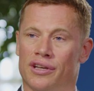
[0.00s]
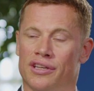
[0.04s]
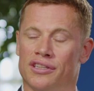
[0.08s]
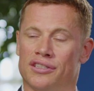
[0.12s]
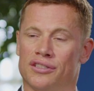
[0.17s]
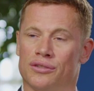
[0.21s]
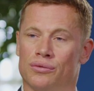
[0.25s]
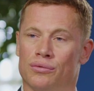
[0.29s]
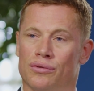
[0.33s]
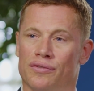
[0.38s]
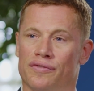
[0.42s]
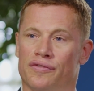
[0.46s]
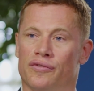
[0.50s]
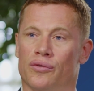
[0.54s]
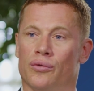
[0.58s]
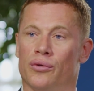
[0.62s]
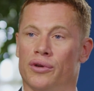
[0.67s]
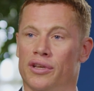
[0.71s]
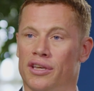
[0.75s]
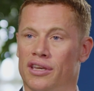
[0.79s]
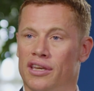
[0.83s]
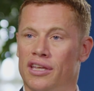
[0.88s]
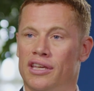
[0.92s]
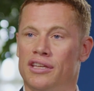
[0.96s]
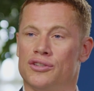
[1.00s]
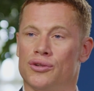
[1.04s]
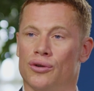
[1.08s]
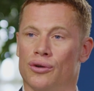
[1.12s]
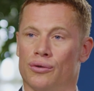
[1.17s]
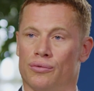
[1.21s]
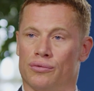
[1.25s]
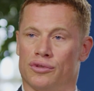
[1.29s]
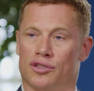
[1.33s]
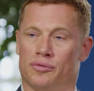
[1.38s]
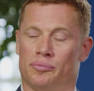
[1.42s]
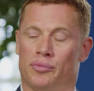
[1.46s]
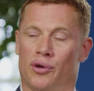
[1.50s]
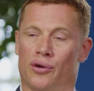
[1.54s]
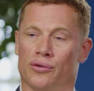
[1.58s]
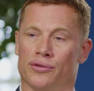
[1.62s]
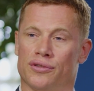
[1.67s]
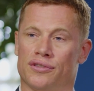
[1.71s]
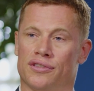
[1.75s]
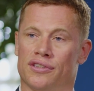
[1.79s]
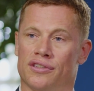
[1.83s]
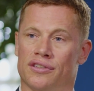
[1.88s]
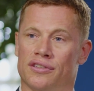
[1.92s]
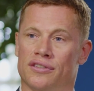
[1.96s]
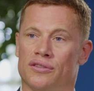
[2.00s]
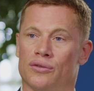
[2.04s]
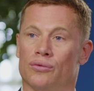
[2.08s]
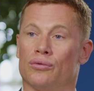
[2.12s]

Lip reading: is to avoid knee-jerk responses